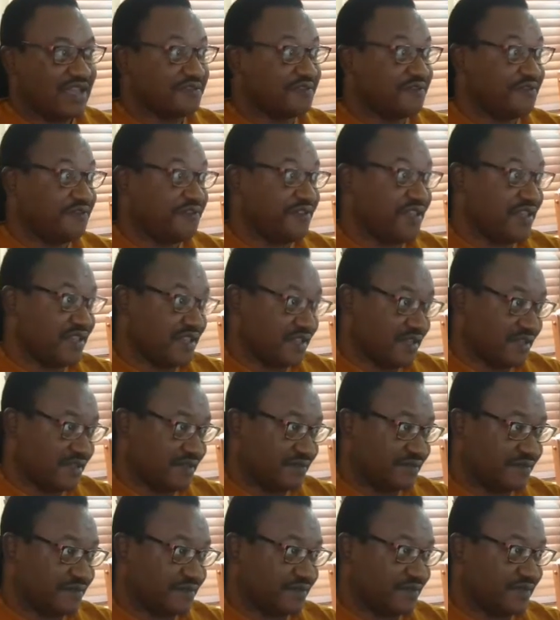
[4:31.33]
and fear,
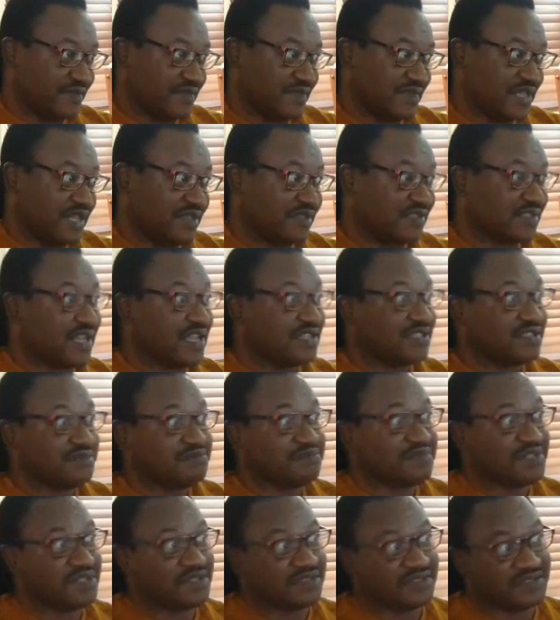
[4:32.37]

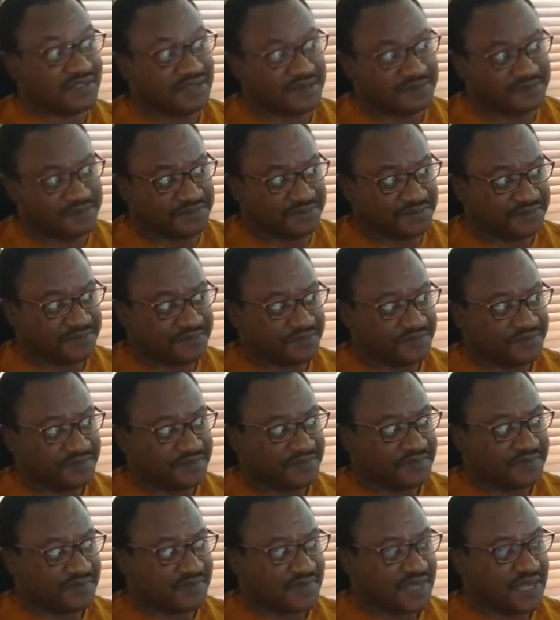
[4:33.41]
anxiety builds up,
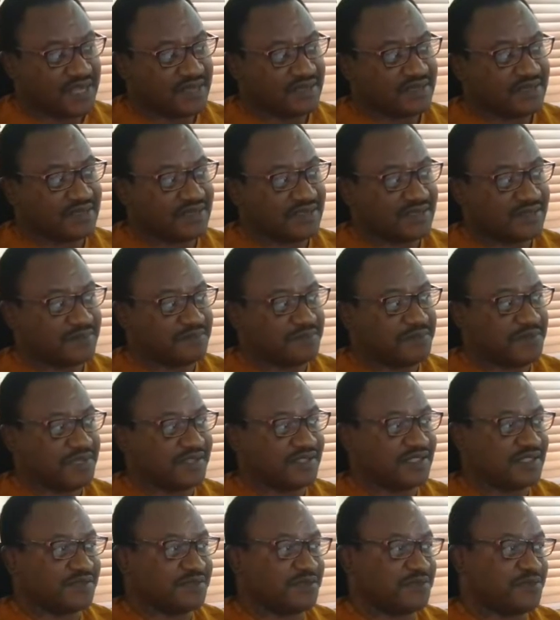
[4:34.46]
and this
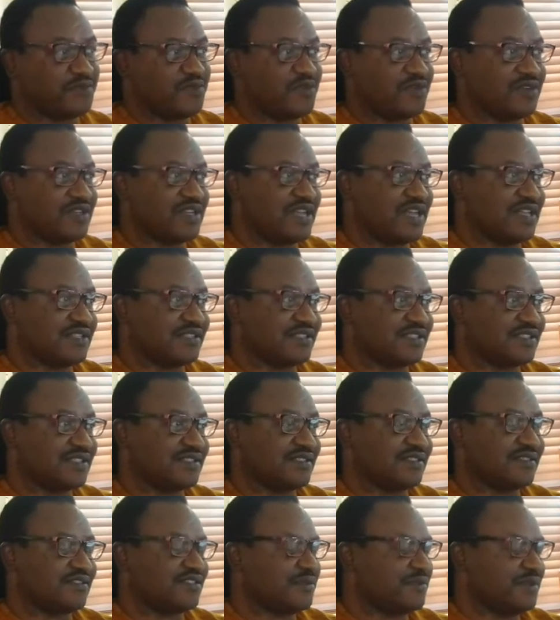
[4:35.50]
places people under
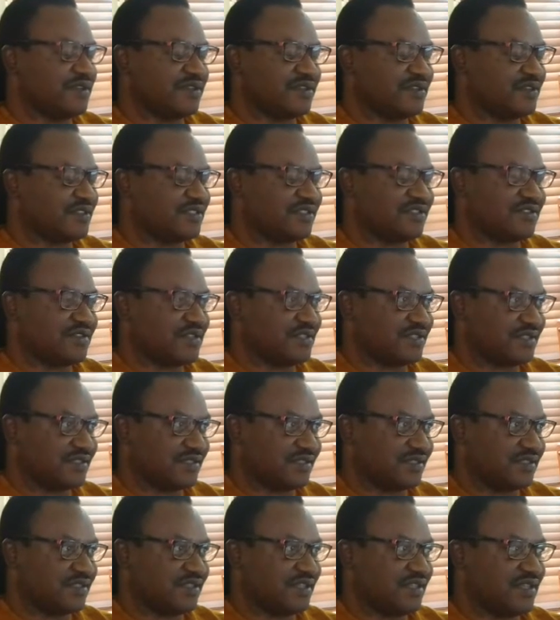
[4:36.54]
tremendous
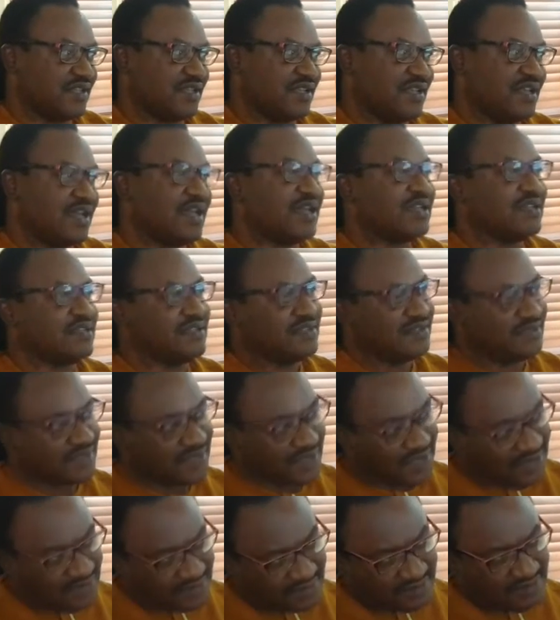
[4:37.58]
stress, and
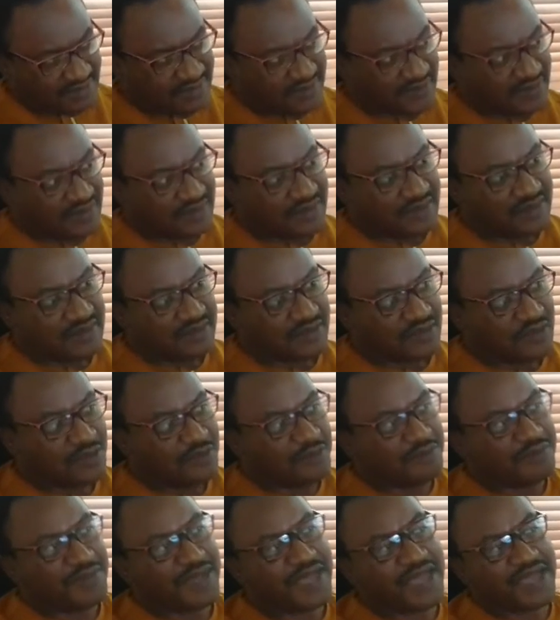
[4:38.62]
it can
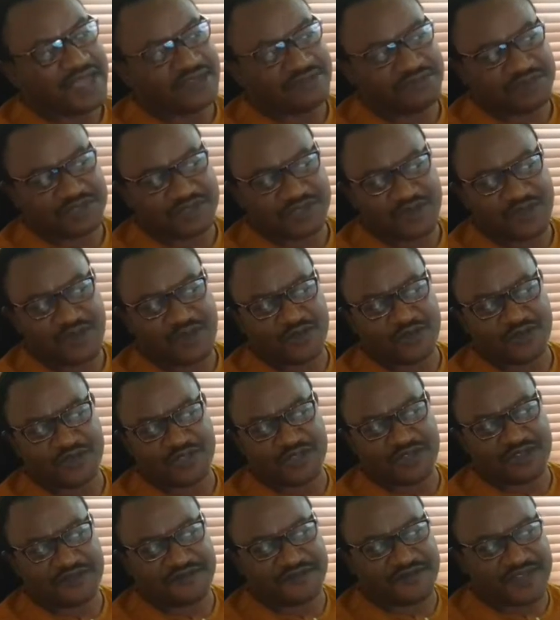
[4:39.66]
combine with all
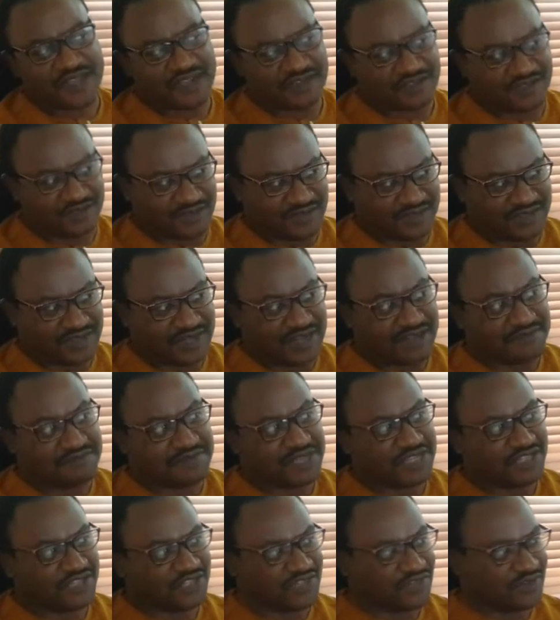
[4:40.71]
those other factors that
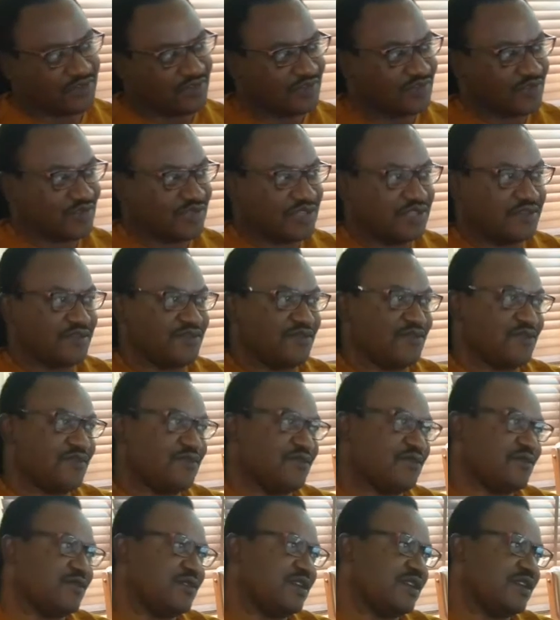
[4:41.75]
I mentioned to give
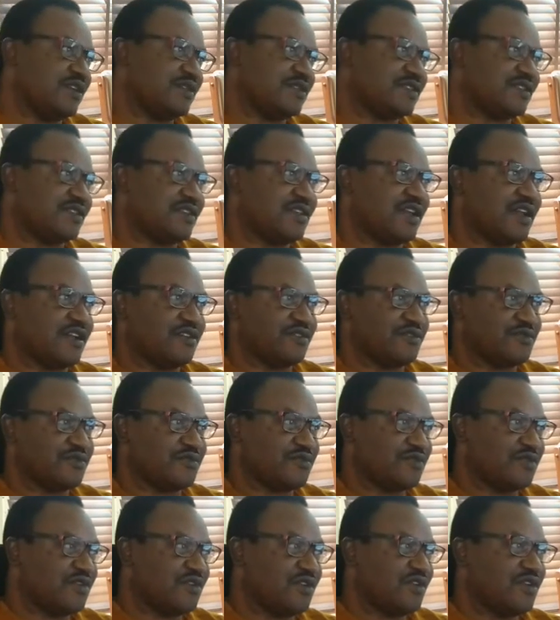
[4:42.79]
you a
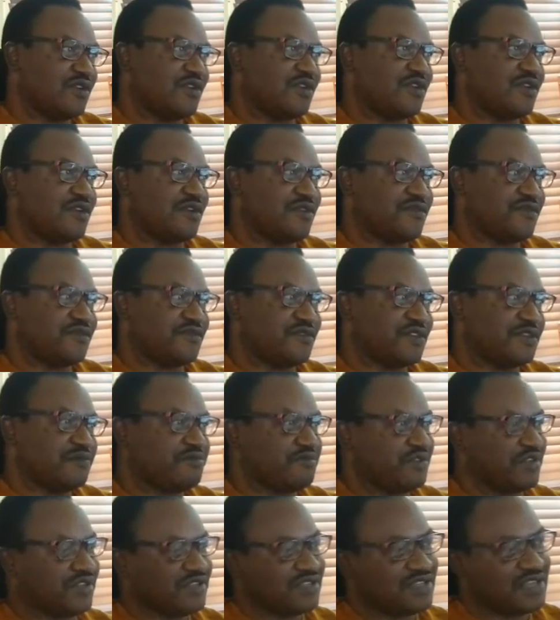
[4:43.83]
scenario of
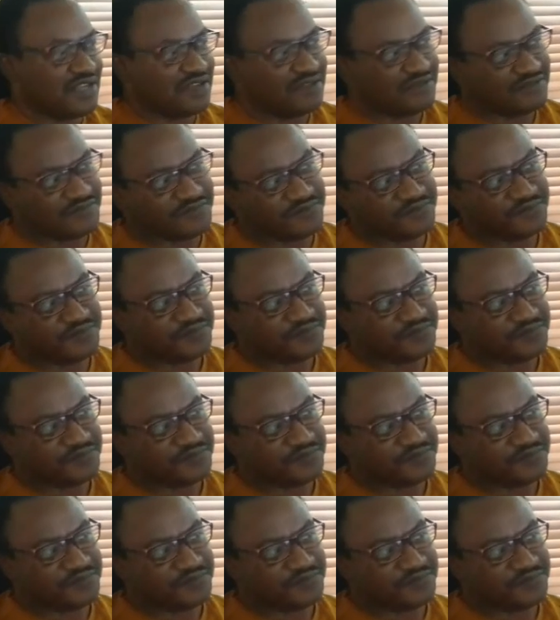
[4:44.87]
the breakdown